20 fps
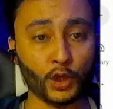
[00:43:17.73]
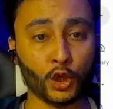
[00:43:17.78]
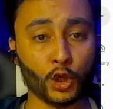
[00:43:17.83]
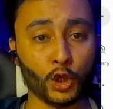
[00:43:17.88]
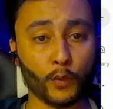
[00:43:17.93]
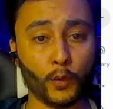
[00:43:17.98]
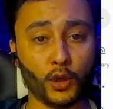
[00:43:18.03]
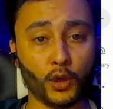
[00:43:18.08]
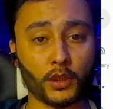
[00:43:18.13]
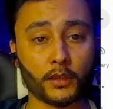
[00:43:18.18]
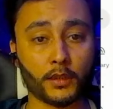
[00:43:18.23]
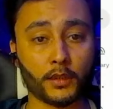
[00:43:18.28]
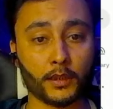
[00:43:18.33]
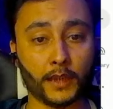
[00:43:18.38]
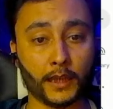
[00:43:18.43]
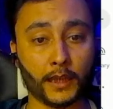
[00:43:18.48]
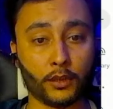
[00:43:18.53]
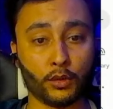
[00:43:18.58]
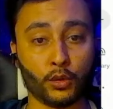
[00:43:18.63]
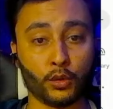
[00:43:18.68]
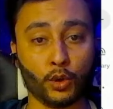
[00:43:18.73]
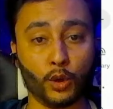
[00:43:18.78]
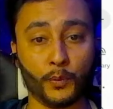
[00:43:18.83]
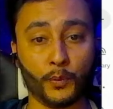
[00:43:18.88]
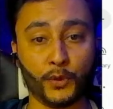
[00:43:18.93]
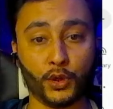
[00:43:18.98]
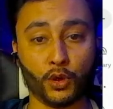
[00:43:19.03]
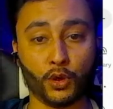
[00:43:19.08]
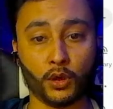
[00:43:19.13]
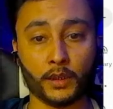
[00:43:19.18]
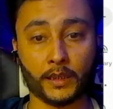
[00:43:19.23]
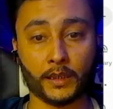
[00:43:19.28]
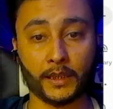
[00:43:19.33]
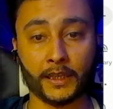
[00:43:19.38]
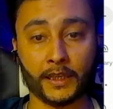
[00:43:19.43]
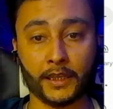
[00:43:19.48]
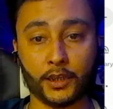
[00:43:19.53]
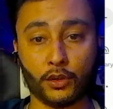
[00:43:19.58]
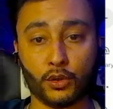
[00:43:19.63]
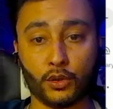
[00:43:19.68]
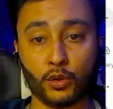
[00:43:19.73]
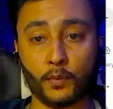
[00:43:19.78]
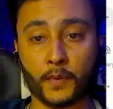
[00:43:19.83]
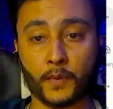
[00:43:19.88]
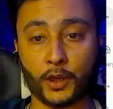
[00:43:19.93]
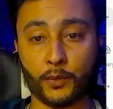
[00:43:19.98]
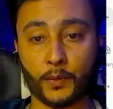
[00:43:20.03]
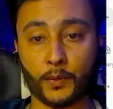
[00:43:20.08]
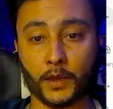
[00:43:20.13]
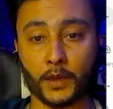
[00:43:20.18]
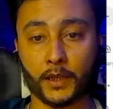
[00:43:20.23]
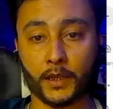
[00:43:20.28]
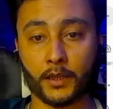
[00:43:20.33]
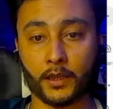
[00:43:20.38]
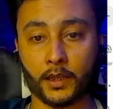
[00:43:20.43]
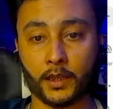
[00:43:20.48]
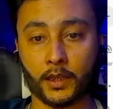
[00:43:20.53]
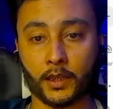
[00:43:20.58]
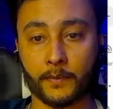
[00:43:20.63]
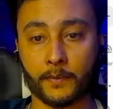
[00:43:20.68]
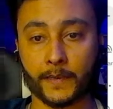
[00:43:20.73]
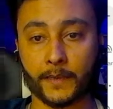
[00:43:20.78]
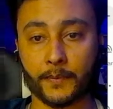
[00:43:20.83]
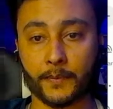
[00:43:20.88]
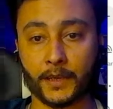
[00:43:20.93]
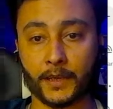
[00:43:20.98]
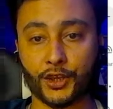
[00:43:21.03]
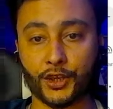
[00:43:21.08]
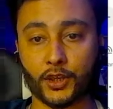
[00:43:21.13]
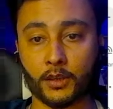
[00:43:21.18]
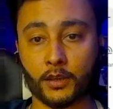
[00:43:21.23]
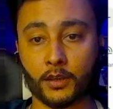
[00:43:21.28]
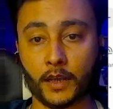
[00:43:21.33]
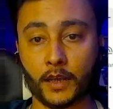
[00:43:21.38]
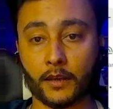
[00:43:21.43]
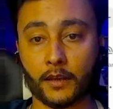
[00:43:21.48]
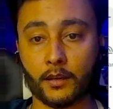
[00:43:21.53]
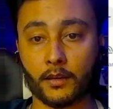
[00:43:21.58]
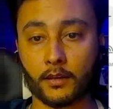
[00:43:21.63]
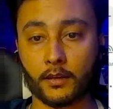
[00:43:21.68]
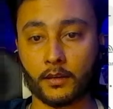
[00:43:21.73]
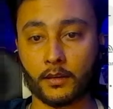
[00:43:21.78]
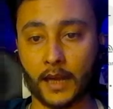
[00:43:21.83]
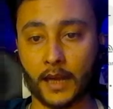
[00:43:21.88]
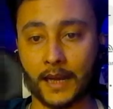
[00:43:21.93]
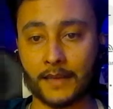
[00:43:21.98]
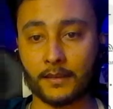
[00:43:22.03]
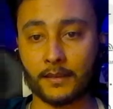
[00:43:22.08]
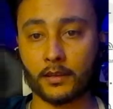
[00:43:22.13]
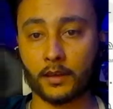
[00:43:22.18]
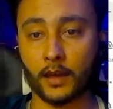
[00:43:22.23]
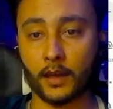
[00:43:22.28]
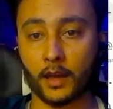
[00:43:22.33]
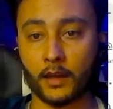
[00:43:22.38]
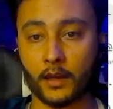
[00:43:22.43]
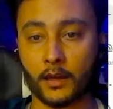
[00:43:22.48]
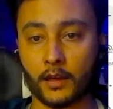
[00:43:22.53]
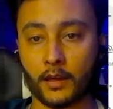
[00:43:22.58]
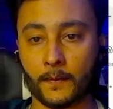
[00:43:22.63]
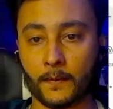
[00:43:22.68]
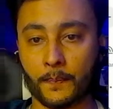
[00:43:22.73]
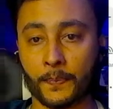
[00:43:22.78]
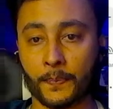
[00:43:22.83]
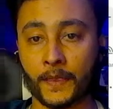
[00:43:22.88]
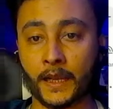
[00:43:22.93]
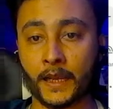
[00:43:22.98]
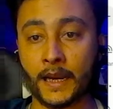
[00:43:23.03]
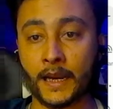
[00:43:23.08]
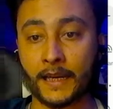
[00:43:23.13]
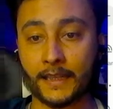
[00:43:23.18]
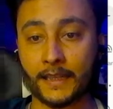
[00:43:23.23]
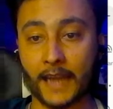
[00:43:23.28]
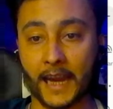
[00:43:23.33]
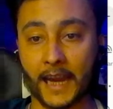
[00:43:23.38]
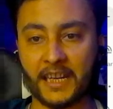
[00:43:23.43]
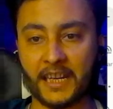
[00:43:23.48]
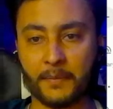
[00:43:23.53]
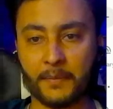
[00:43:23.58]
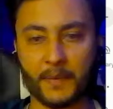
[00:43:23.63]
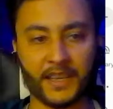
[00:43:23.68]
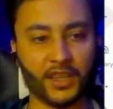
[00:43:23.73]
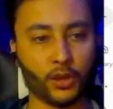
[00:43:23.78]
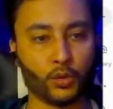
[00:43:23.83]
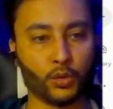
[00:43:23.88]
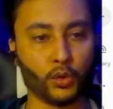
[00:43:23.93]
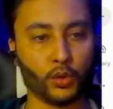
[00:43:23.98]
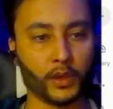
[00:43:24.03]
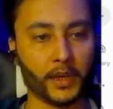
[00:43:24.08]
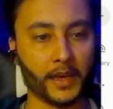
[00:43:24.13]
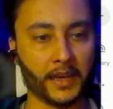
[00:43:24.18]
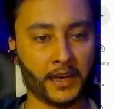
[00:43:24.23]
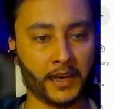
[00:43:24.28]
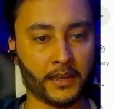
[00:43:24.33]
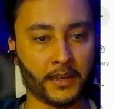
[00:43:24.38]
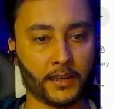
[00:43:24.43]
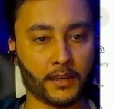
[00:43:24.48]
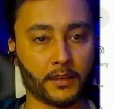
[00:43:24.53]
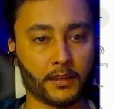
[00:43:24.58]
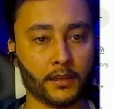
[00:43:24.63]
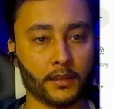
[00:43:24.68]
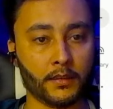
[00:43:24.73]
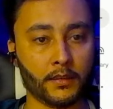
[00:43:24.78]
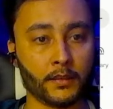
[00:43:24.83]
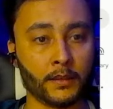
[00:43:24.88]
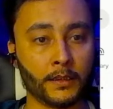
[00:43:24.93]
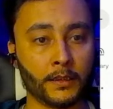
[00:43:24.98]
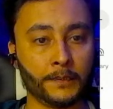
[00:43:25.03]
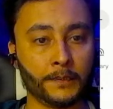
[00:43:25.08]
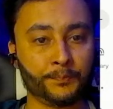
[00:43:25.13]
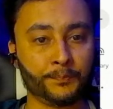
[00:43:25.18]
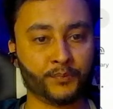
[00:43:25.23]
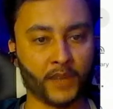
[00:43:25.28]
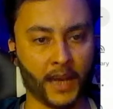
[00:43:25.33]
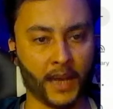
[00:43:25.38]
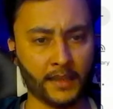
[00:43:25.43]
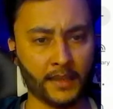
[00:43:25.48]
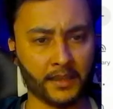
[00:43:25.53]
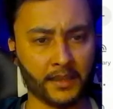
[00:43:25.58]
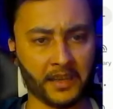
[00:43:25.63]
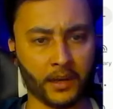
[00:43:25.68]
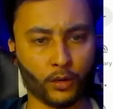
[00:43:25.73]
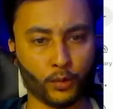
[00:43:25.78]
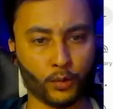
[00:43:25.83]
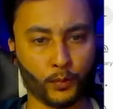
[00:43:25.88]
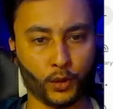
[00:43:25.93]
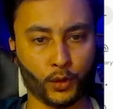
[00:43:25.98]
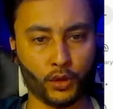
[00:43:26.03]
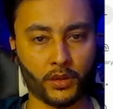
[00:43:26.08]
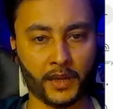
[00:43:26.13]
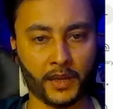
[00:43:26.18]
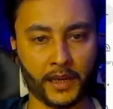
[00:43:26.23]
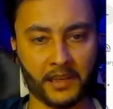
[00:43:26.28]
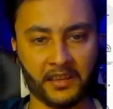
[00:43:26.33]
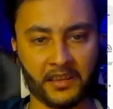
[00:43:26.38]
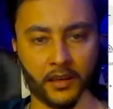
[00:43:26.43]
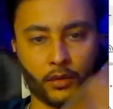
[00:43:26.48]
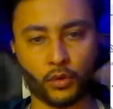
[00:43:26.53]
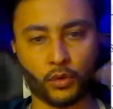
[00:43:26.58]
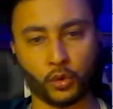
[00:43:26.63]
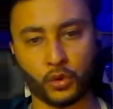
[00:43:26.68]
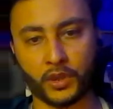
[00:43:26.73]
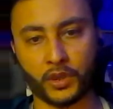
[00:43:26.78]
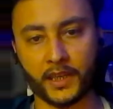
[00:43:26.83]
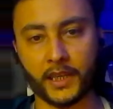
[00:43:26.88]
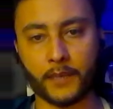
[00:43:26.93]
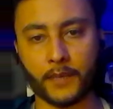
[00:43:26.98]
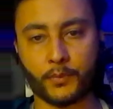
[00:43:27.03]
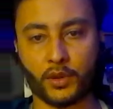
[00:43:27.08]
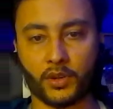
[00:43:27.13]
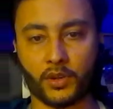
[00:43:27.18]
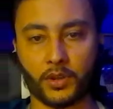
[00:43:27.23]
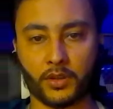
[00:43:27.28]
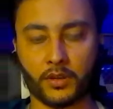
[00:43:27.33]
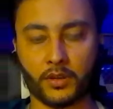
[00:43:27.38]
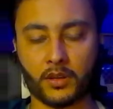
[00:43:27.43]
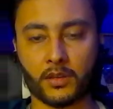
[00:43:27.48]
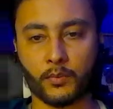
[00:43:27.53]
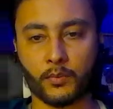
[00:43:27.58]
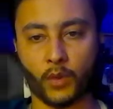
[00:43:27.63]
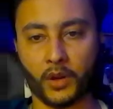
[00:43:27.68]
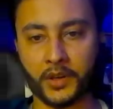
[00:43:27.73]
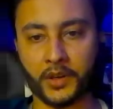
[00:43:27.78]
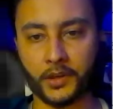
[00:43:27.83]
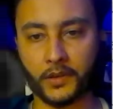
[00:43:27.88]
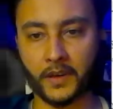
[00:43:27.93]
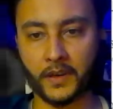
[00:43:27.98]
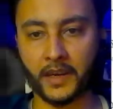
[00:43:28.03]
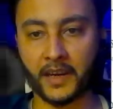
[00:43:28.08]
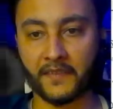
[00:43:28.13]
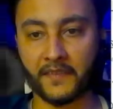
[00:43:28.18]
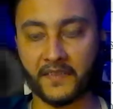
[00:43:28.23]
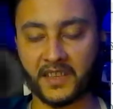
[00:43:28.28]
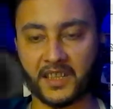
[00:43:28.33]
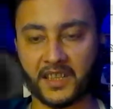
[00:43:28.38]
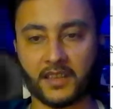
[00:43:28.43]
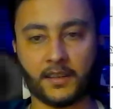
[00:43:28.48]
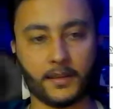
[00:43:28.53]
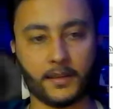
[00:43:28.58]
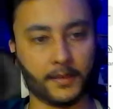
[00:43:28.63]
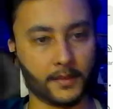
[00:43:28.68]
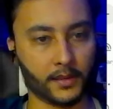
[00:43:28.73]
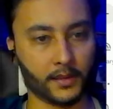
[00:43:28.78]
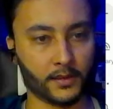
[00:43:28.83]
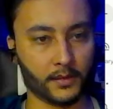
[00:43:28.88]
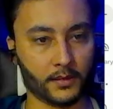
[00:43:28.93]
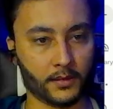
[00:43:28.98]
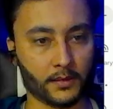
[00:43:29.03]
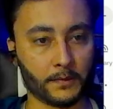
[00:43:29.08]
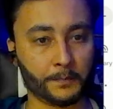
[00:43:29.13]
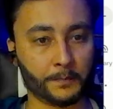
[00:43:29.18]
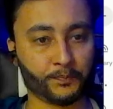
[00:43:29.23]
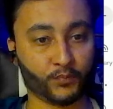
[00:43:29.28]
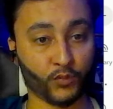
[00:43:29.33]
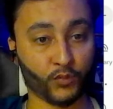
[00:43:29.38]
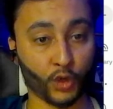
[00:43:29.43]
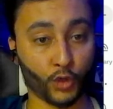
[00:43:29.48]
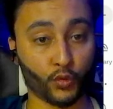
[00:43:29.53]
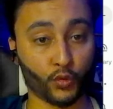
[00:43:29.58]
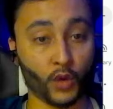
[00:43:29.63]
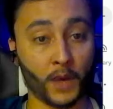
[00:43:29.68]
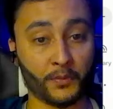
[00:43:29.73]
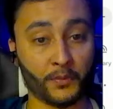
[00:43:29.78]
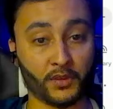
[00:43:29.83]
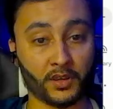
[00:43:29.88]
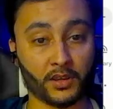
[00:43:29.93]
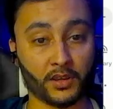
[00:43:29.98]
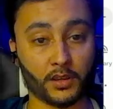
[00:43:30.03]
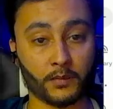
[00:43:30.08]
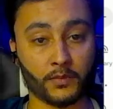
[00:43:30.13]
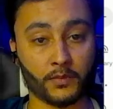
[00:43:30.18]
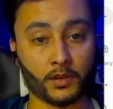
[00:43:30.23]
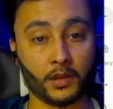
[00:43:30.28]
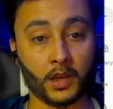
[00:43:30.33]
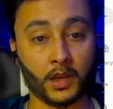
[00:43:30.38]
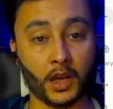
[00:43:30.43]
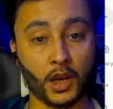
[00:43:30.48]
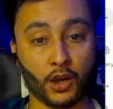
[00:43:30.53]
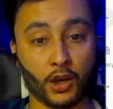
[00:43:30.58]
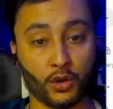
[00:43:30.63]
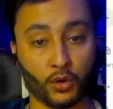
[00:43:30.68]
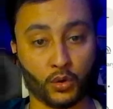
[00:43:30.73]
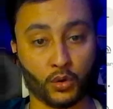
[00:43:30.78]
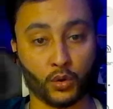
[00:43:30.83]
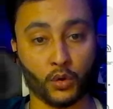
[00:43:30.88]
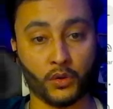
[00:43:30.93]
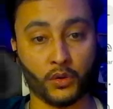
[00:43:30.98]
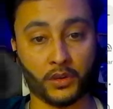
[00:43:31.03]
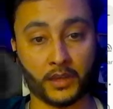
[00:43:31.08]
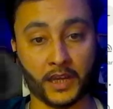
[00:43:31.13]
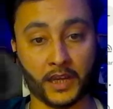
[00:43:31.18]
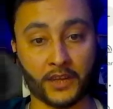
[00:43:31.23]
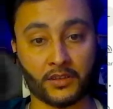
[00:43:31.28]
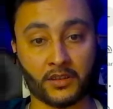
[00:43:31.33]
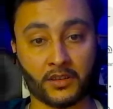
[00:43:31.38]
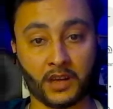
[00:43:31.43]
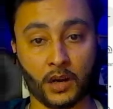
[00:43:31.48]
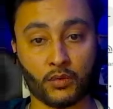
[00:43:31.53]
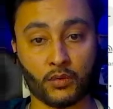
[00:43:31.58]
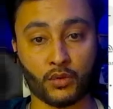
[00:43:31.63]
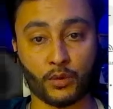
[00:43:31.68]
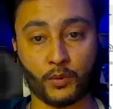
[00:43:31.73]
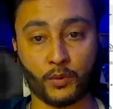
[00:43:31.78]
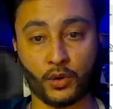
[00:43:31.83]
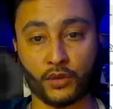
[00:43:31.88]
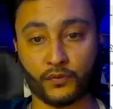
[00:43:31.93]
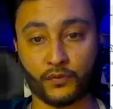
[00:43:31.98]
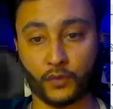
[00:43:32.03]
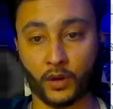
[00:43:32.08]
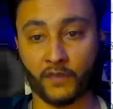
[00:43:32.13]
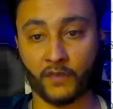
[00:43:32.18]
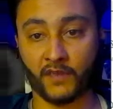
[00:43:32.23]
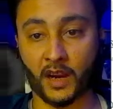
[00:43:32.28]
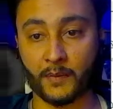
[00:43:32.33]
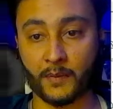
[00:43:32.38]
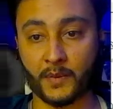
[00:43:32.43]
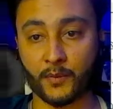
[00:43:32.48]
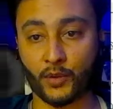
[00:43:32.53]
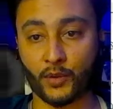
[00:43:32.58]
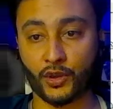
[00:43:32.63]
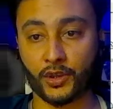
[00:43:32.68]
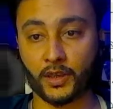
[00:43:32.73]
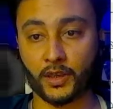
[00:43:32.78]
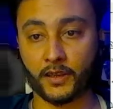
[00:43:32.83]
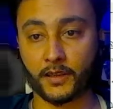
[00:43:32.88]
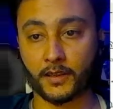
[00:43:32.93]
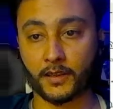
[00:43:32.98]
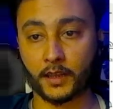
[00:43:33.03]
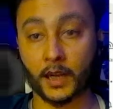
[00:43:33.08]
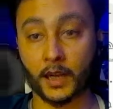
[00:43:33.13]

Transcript: robots that go beyond cleaning to manipulation tasks, tidying basic cooking and assistance, healthcare robots handling routine procedures, monitoring and physical assistance, swarm systems, drone slash ground robots for environment monitoring.